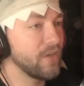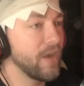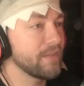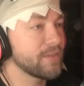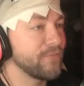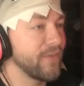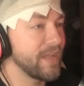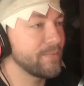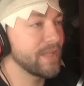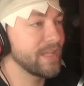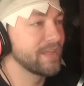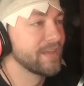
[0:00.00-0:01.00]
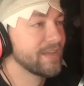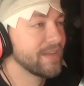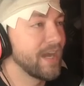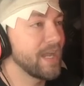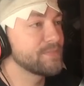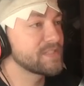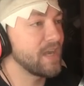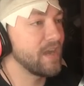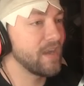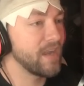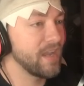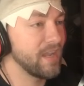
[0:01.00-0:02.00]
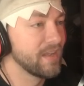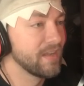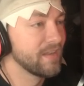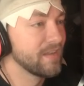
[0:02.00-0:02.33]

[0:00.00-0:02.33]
don't have to fight me. I'm sorry.